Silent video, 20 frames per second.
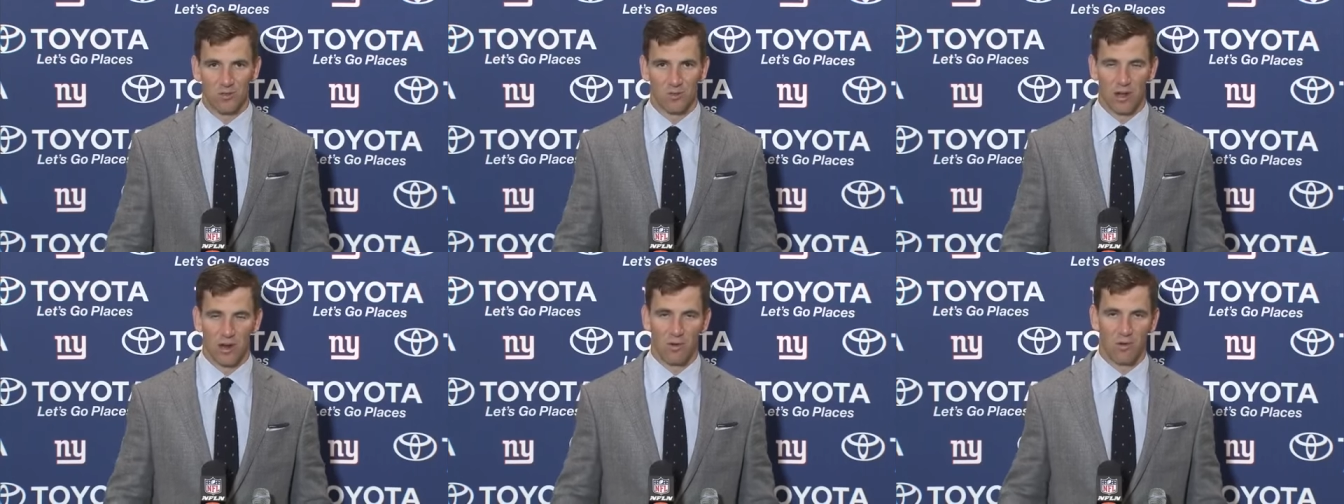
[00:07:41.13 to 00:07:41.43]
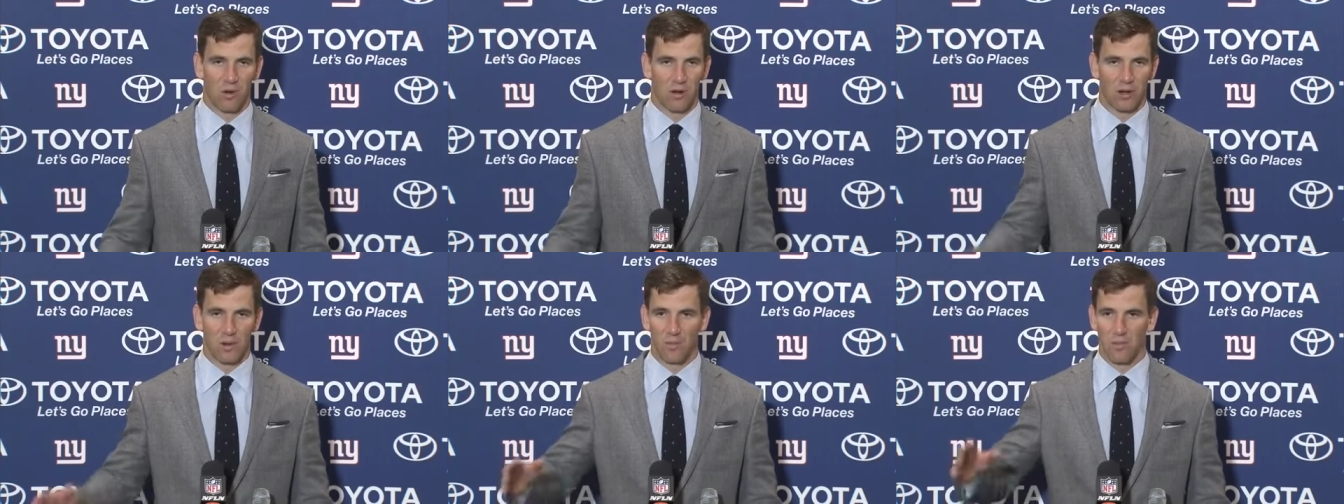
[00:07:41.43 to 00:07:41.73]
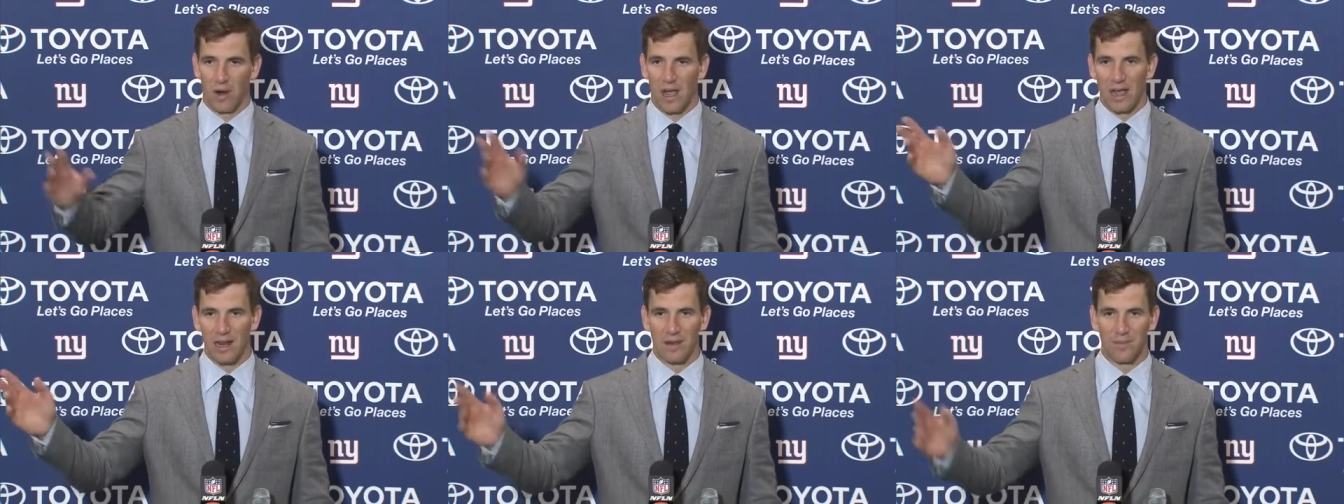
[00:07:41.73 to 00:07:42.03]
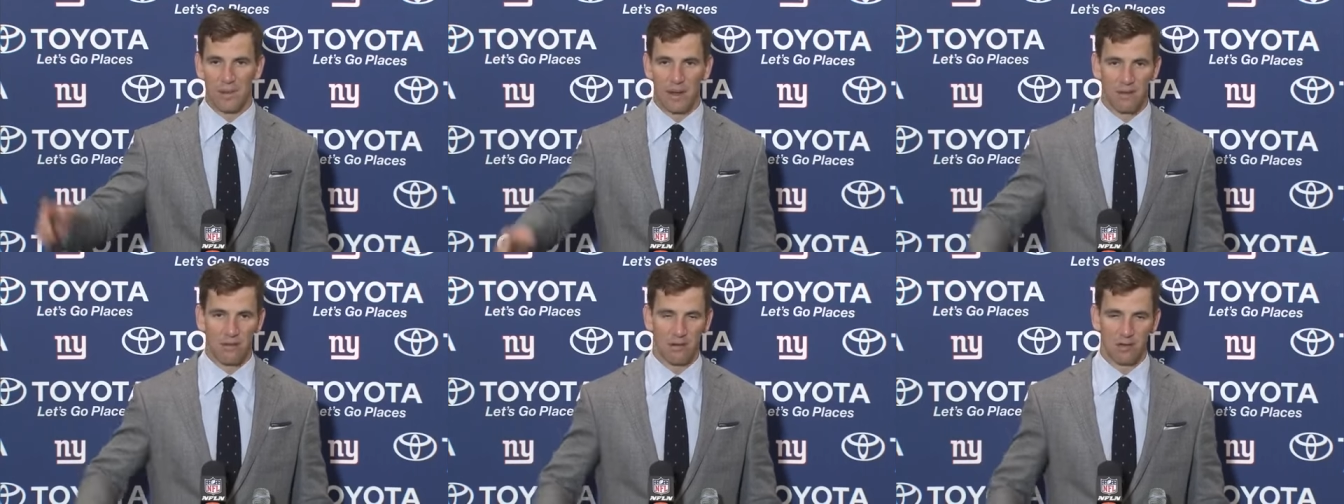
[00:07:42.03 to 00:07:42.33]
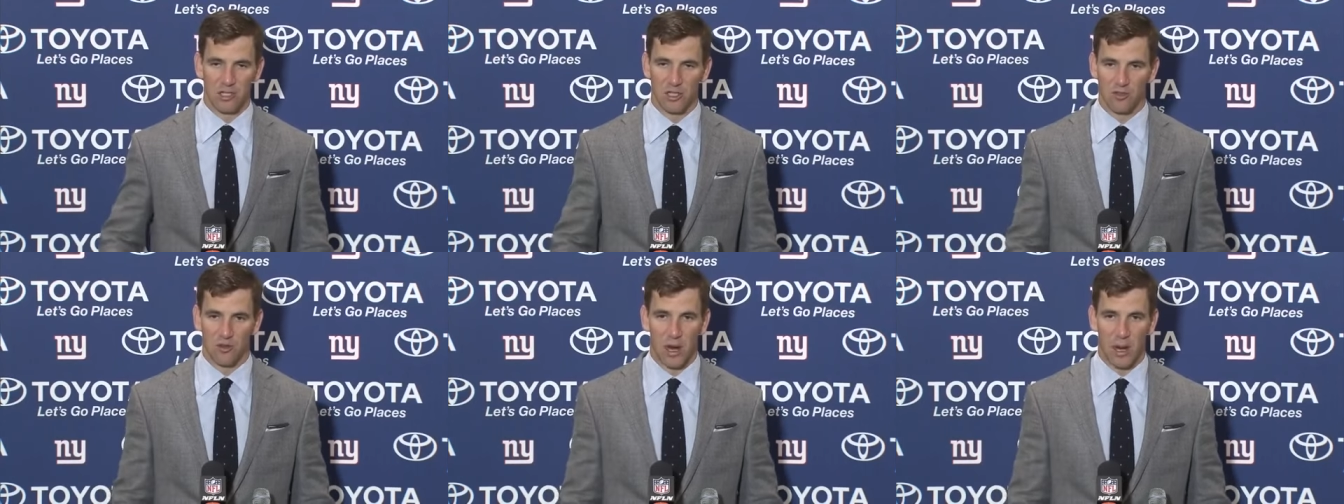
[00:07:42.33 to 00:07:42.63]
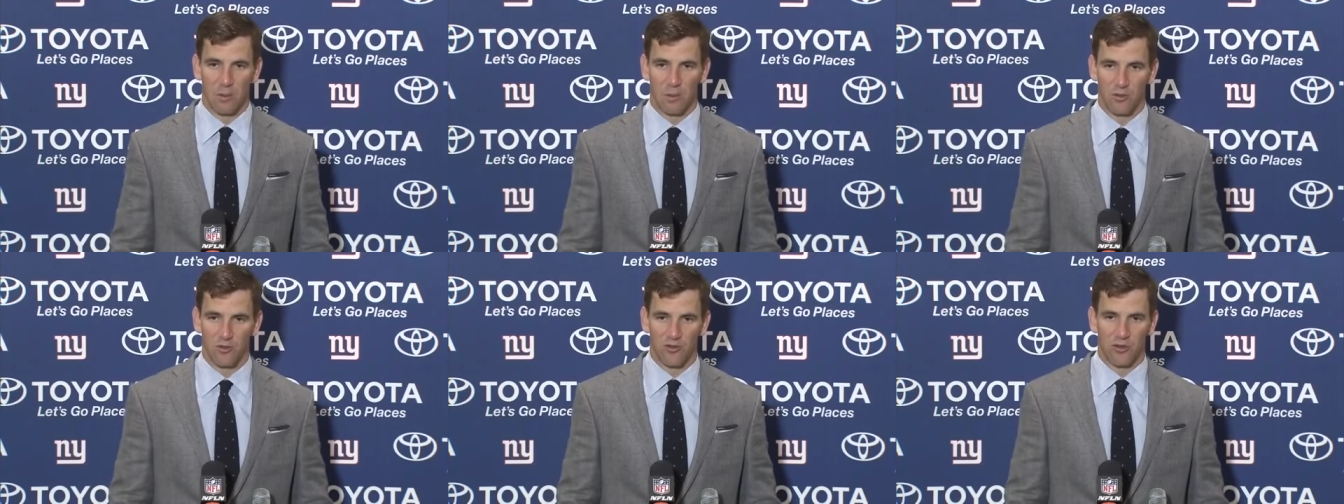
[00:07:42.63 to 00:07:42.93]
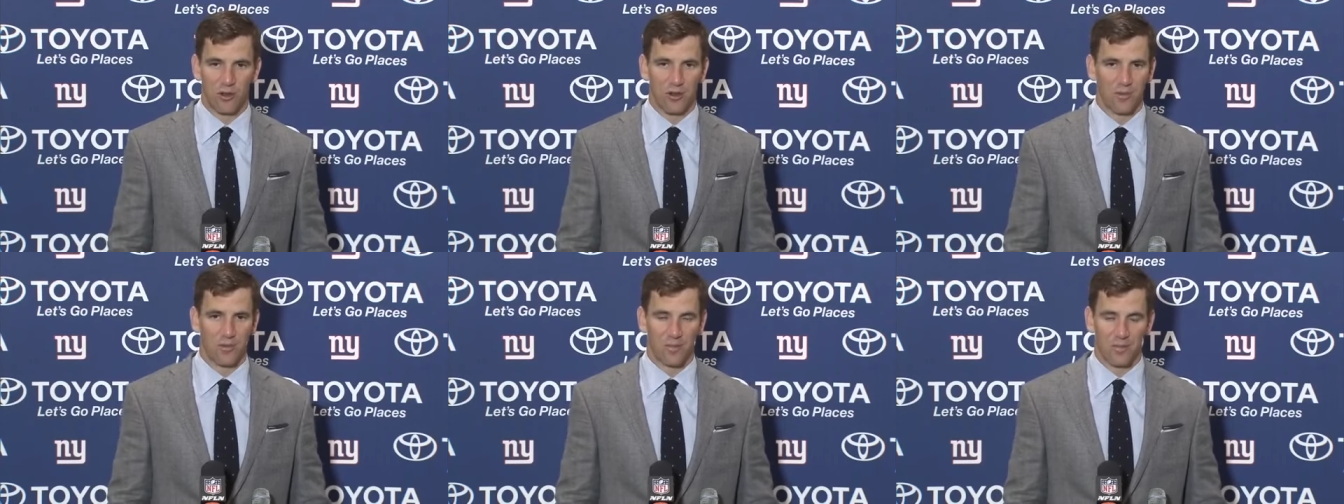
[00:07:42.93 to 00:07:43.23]
kind of working Brandon maybe on a scramble
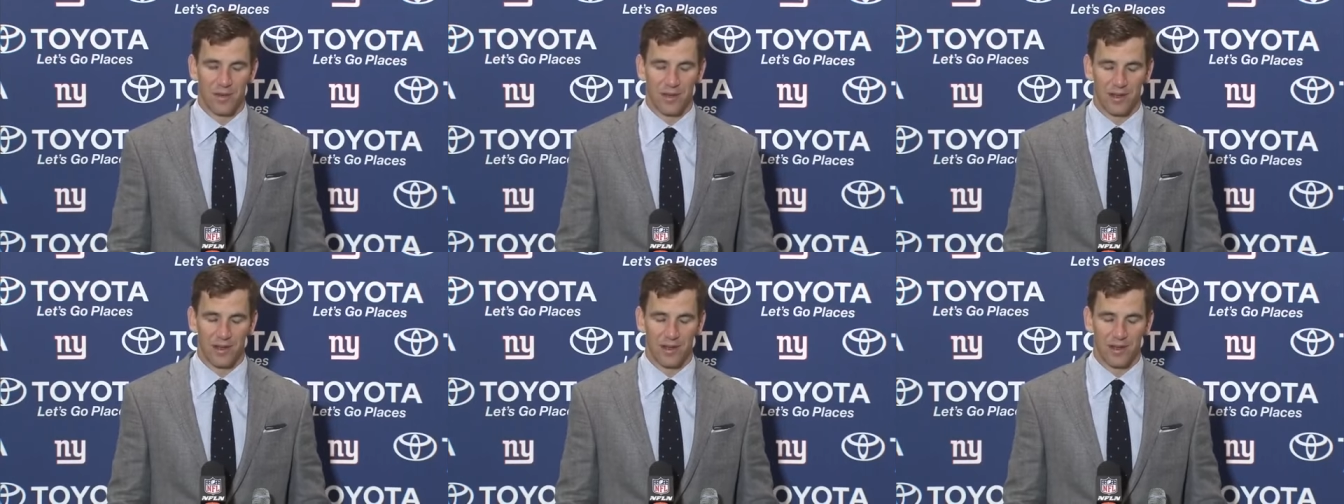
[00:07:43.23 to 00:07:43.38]
drill.